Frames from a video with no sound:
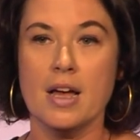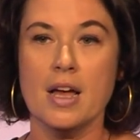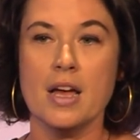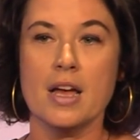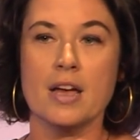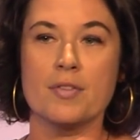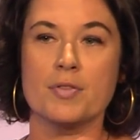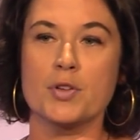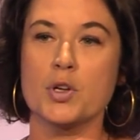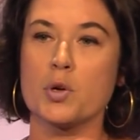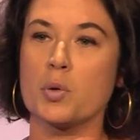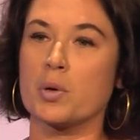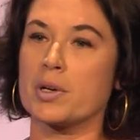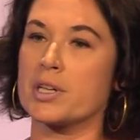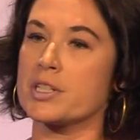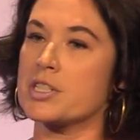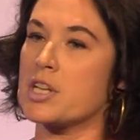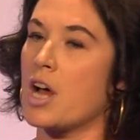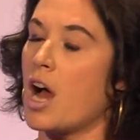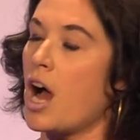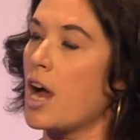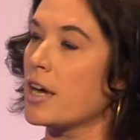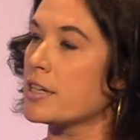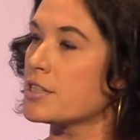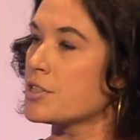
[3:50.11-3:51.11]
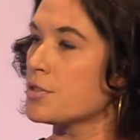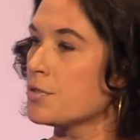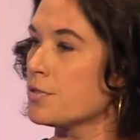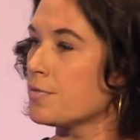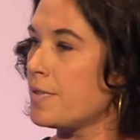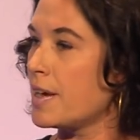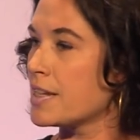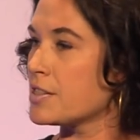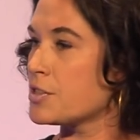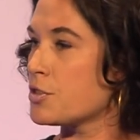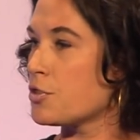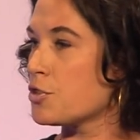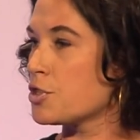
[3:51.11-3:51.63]
If you were to talk to
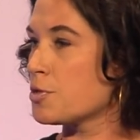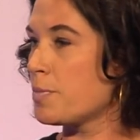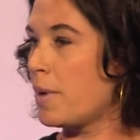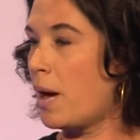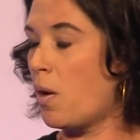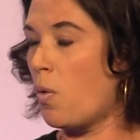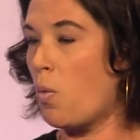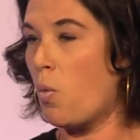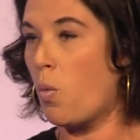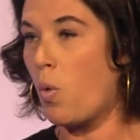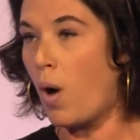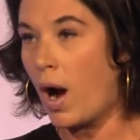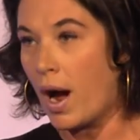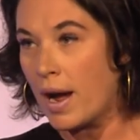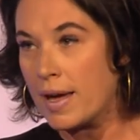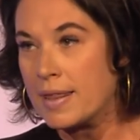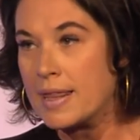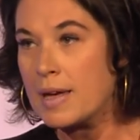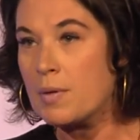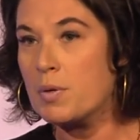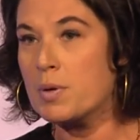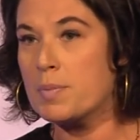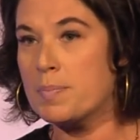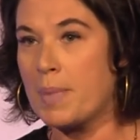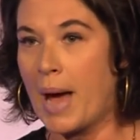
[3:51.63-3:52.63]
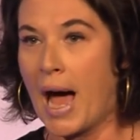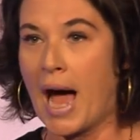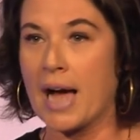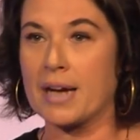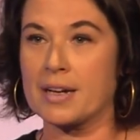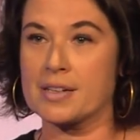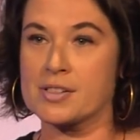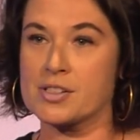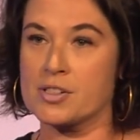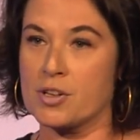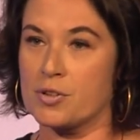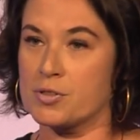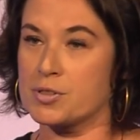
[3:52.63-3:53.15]
investors about why they would back a
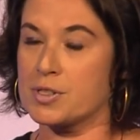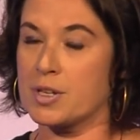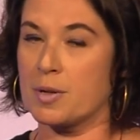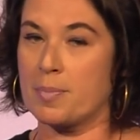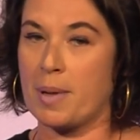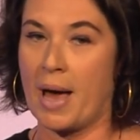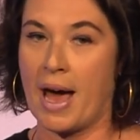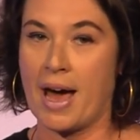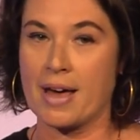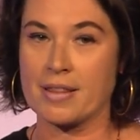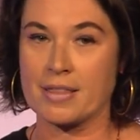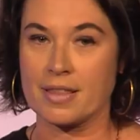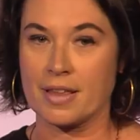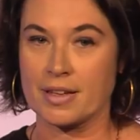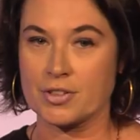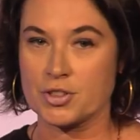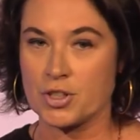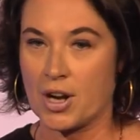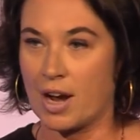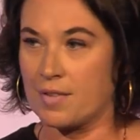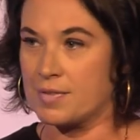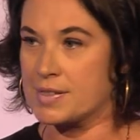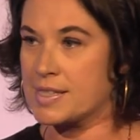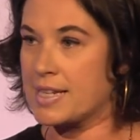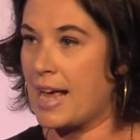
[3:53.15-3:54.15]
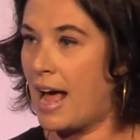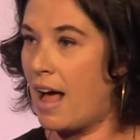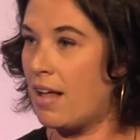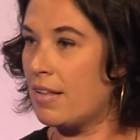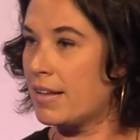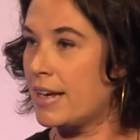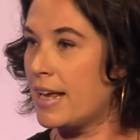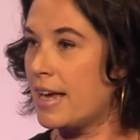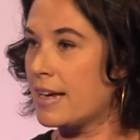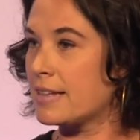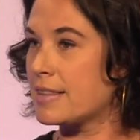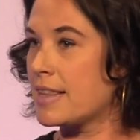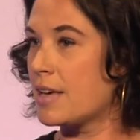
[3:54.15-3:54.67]
sociopath like Travis
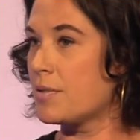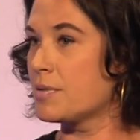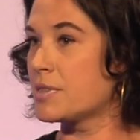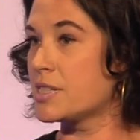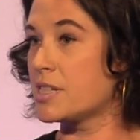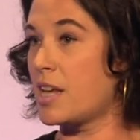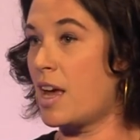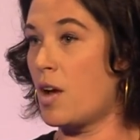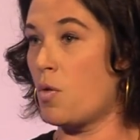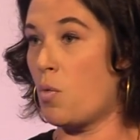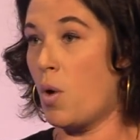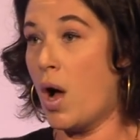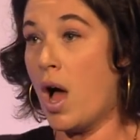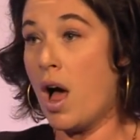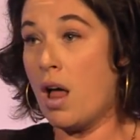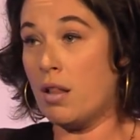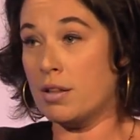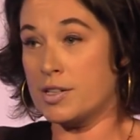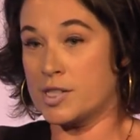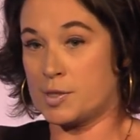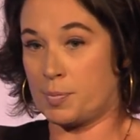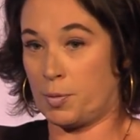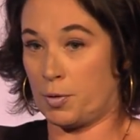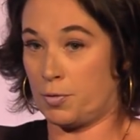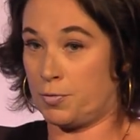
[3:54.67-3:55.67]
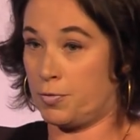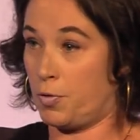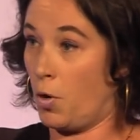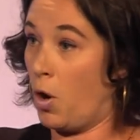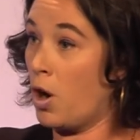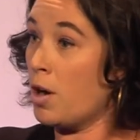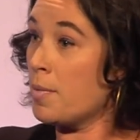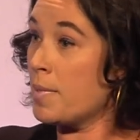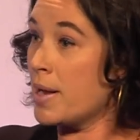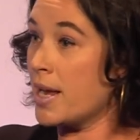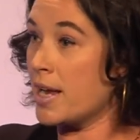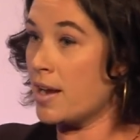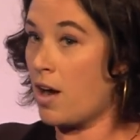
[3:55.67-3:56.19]
Kalanick, they would say, well, he's
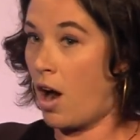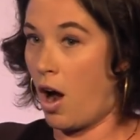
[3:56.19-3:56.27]
performing.